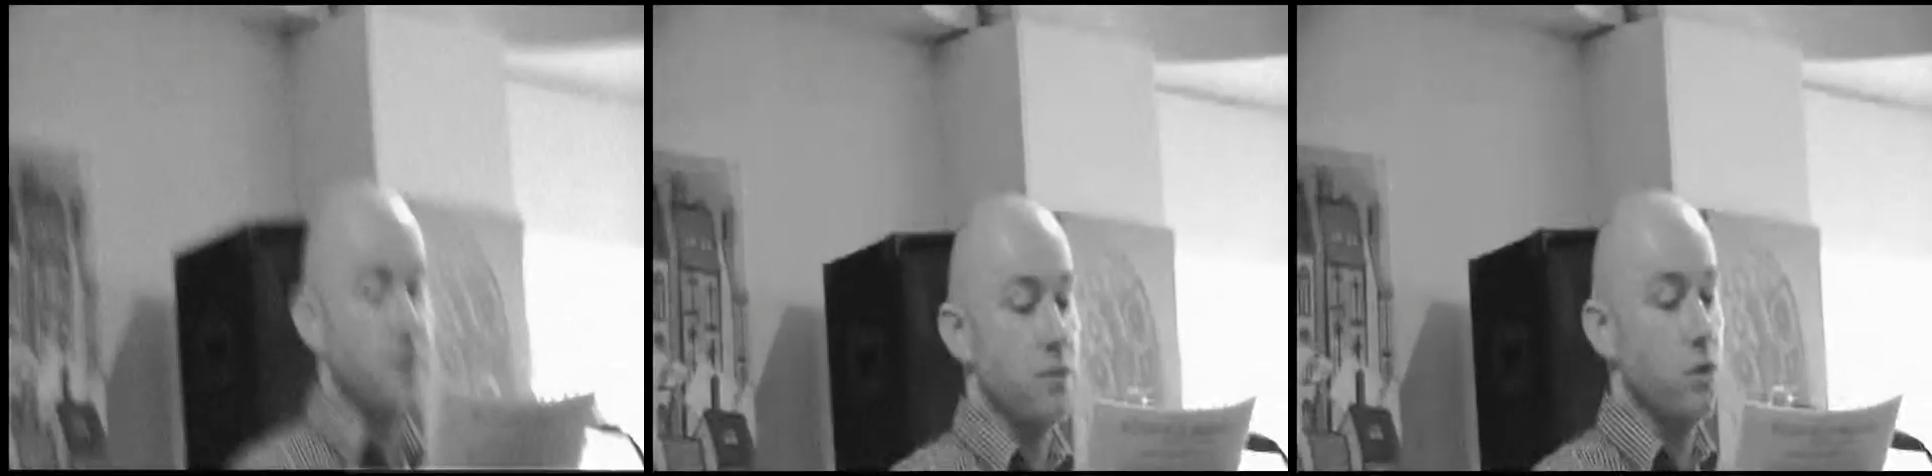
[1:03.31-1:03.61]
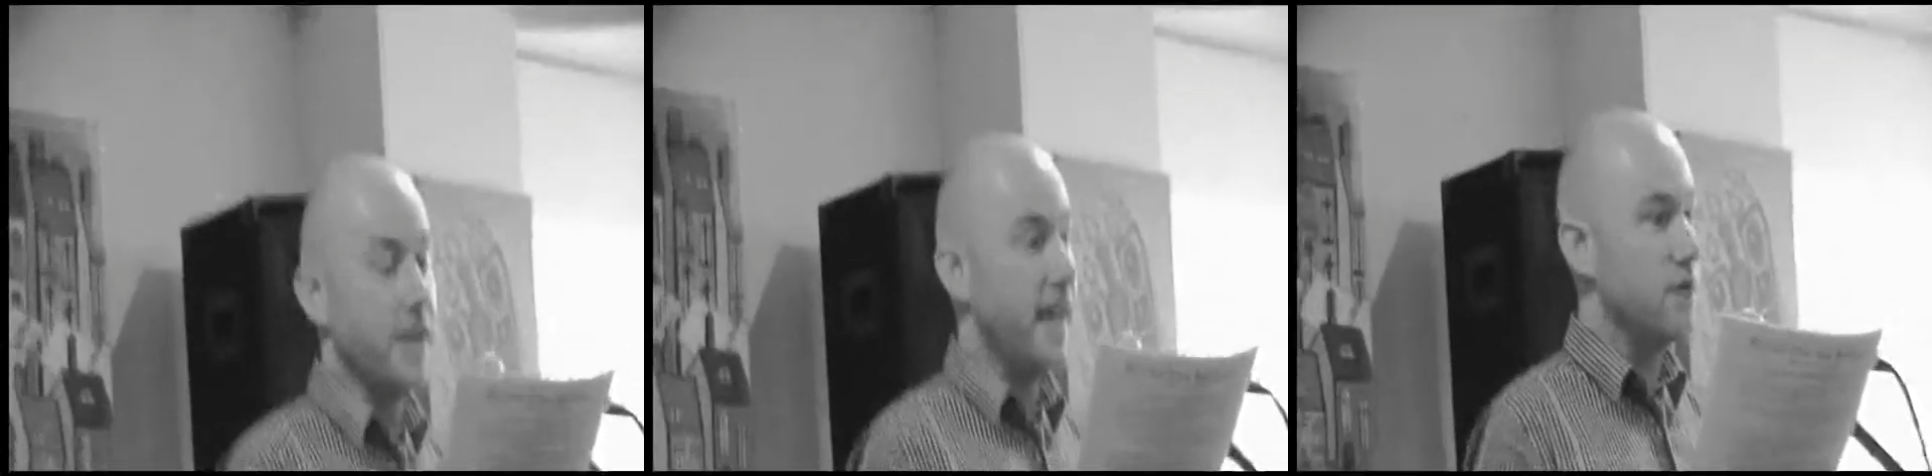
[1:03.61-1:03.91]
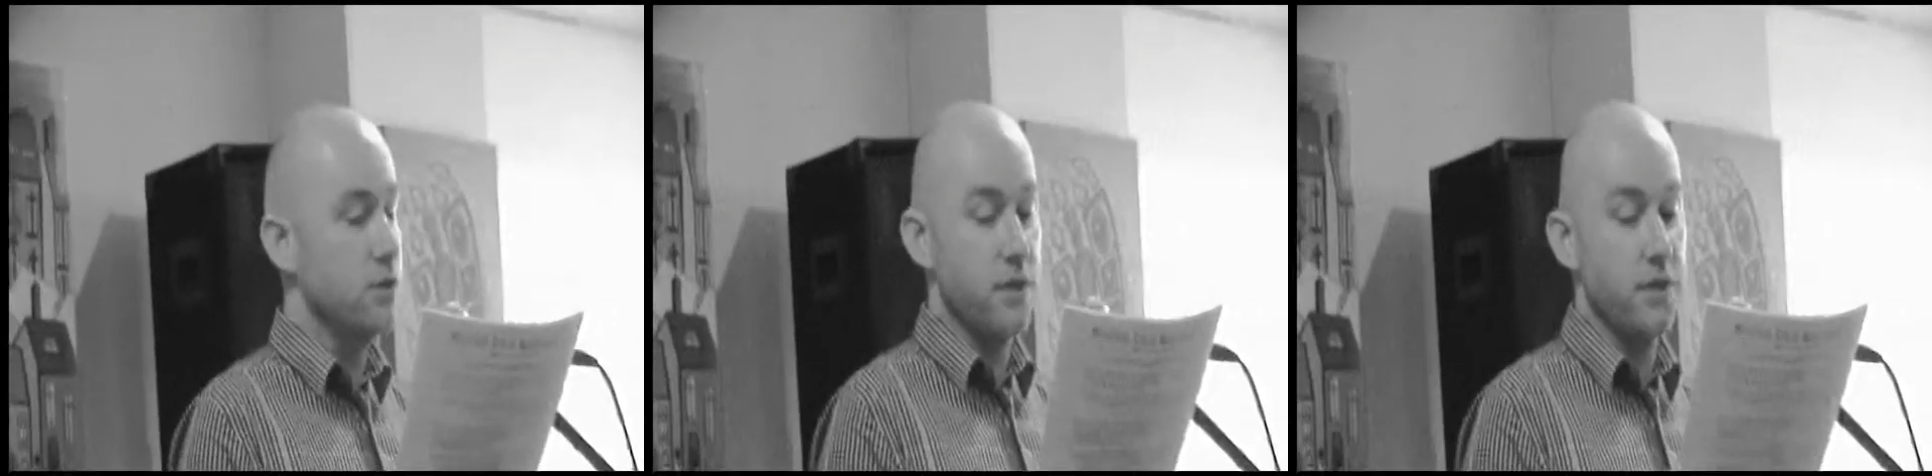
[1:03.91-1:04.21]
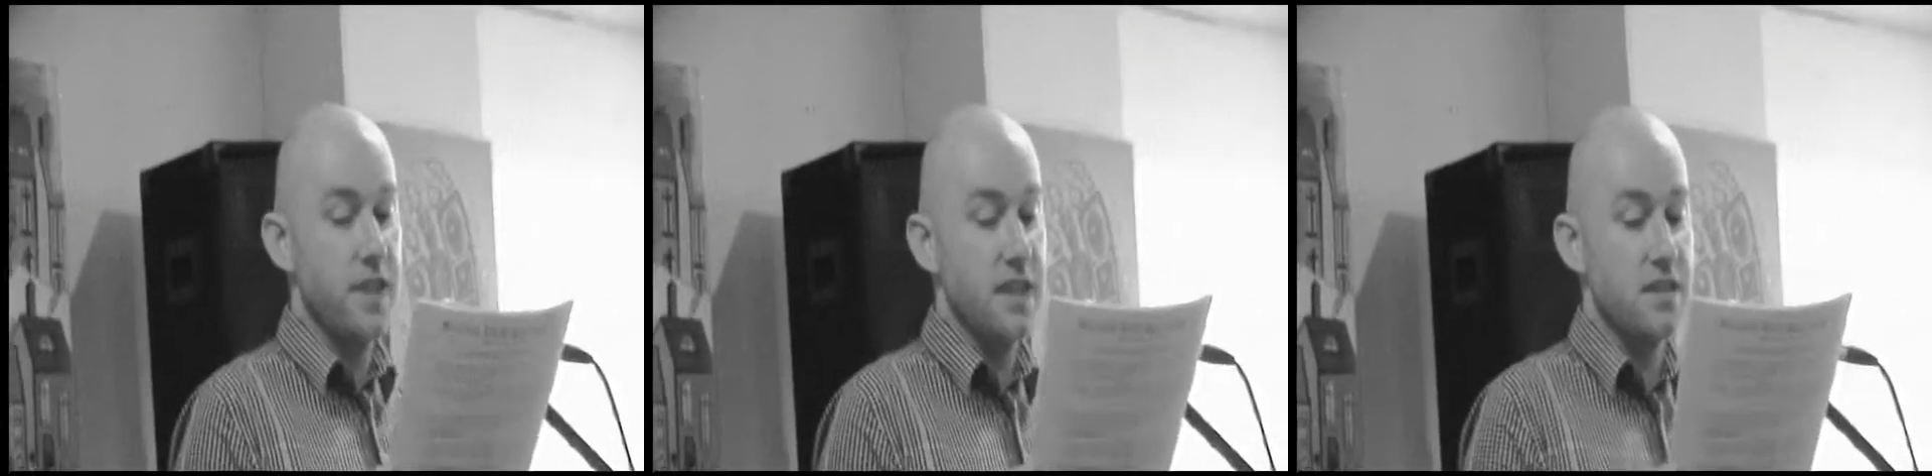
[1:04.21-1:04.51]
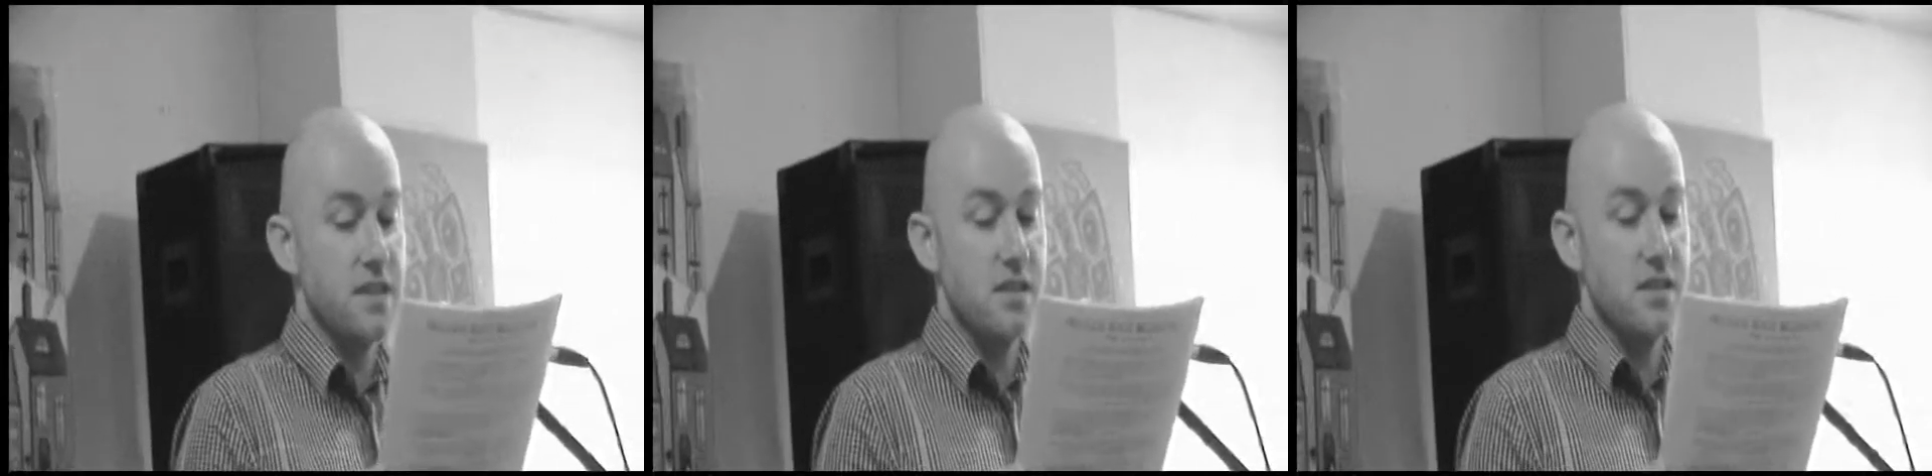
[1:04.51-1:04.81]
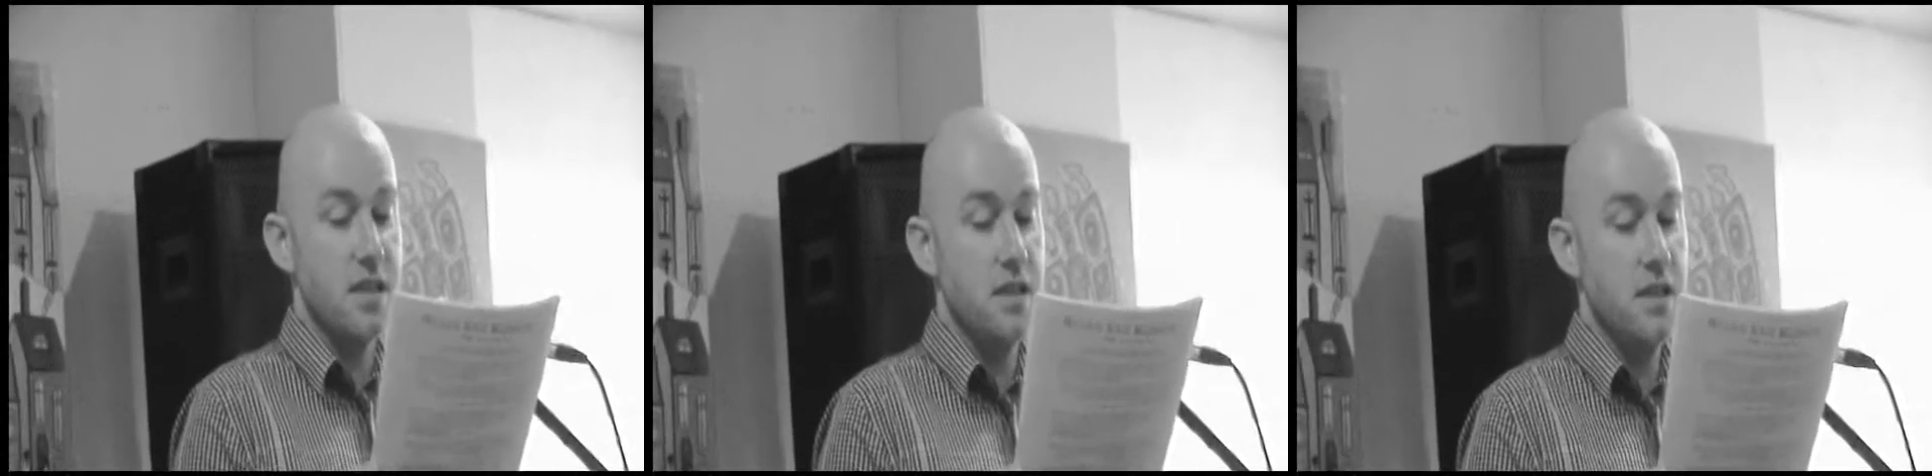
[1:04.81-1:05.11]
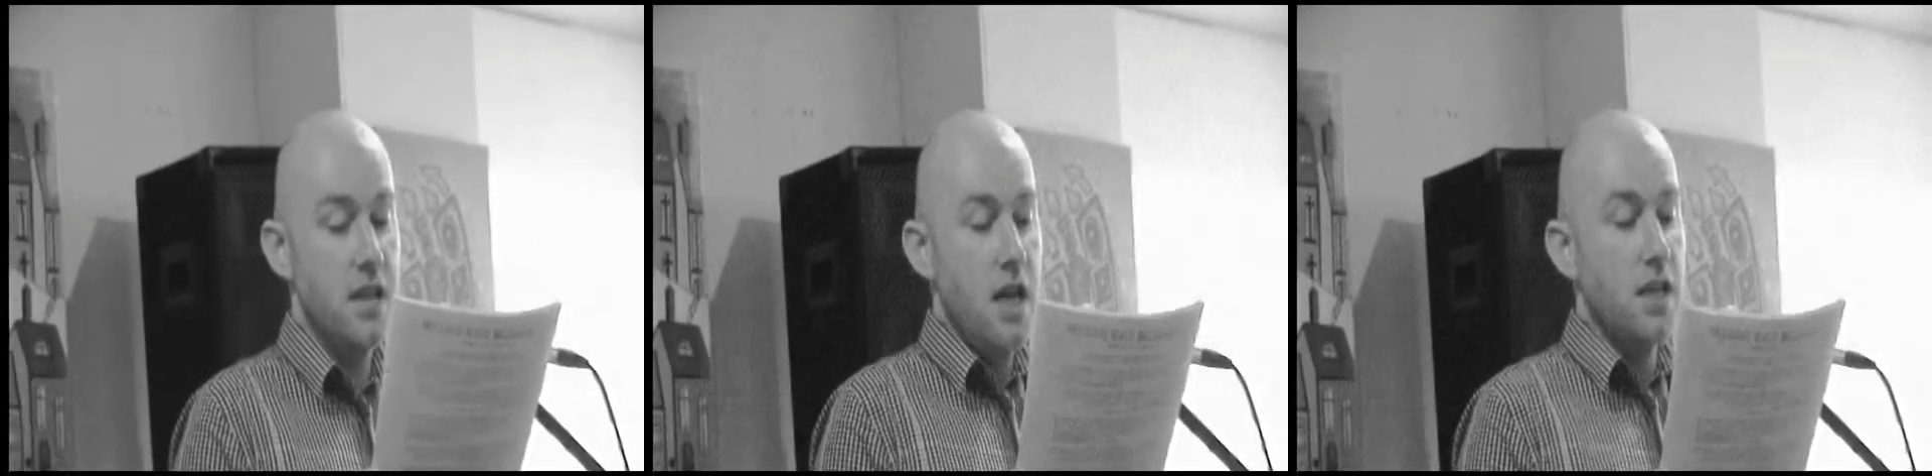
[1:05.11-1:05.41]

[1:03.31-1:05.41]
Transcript: from going head over feet into the sea.